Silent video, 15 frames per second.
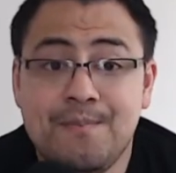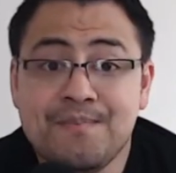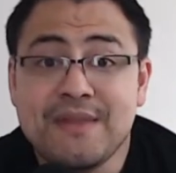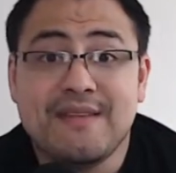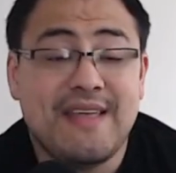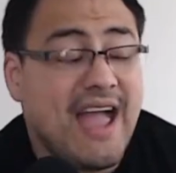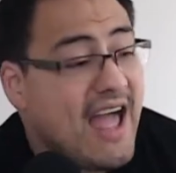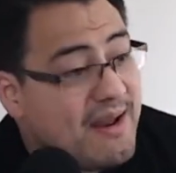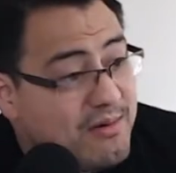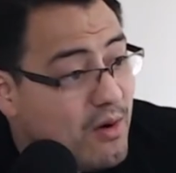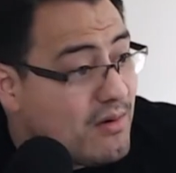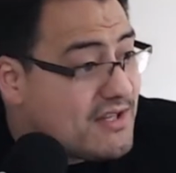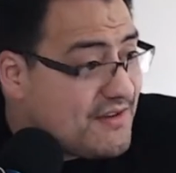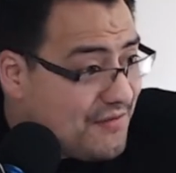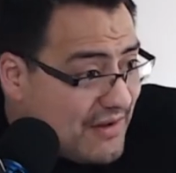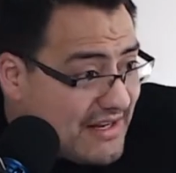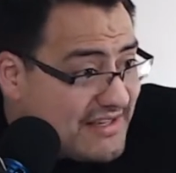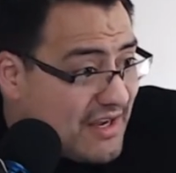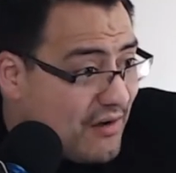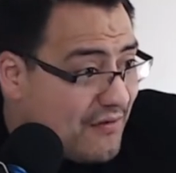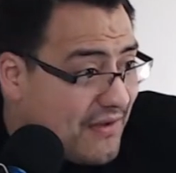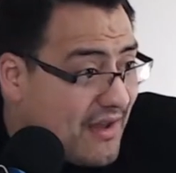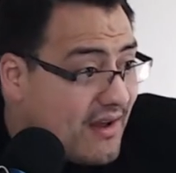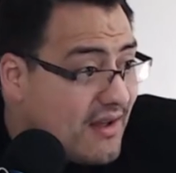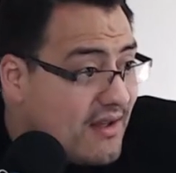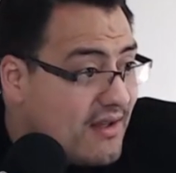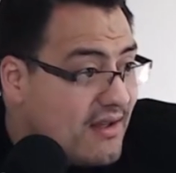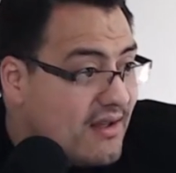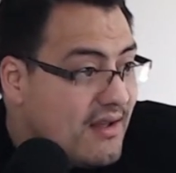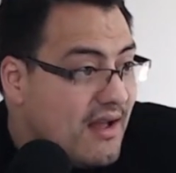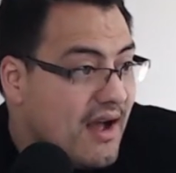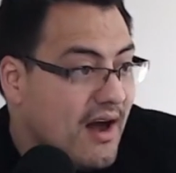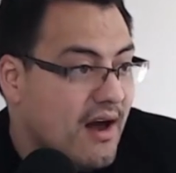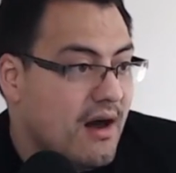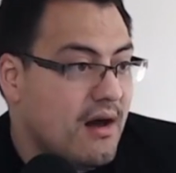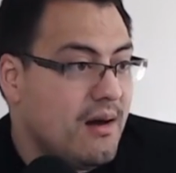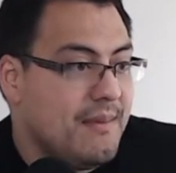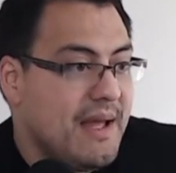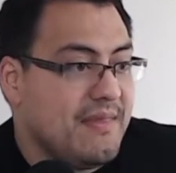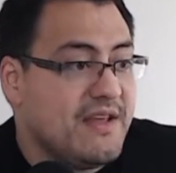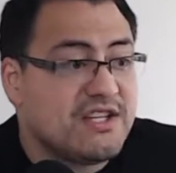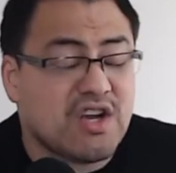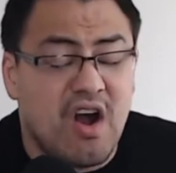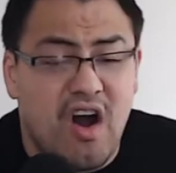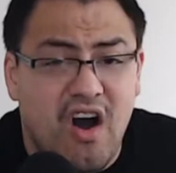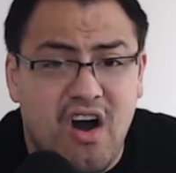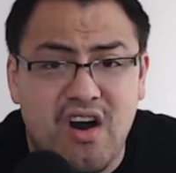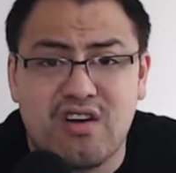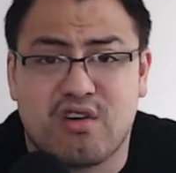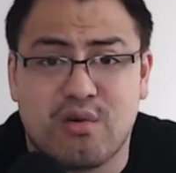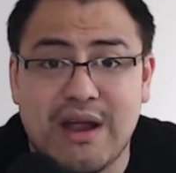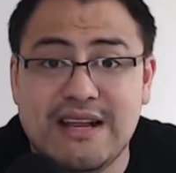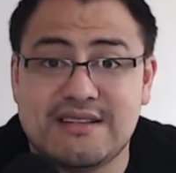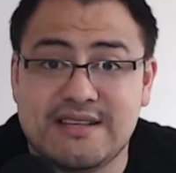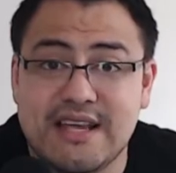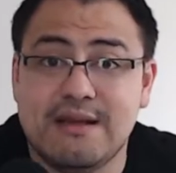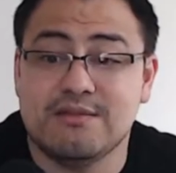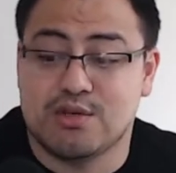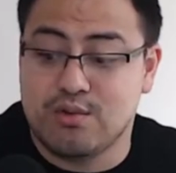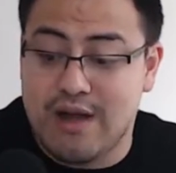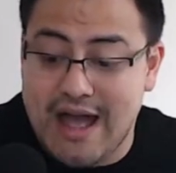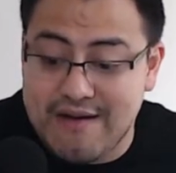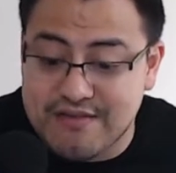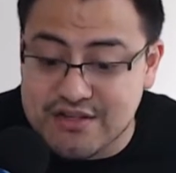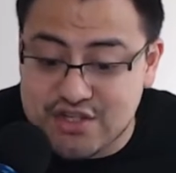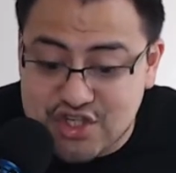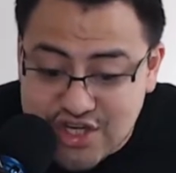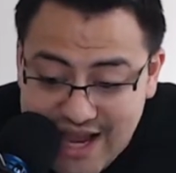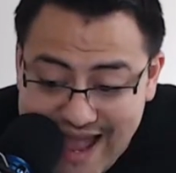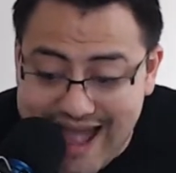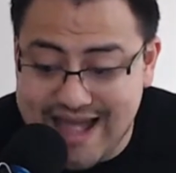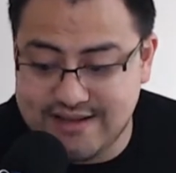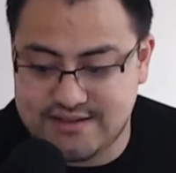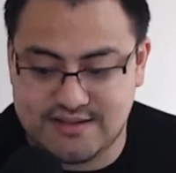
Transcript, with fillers: They had him going to Philadelphia. And these are all great teams who have a chance.